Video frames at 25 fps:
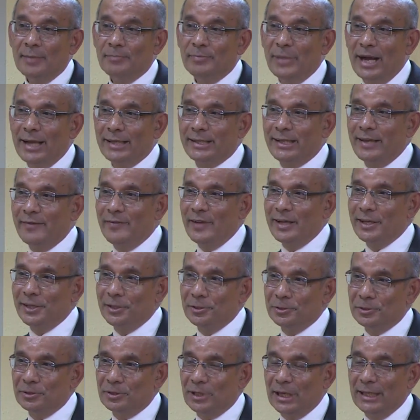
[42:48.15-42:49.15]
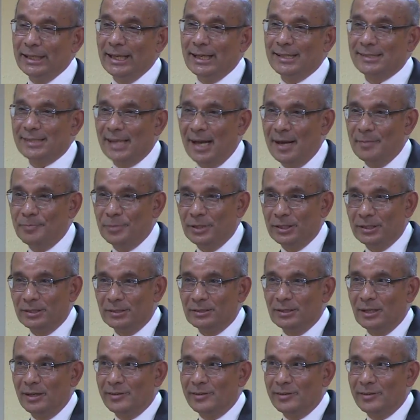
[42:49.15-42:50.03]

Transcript: by giving you an example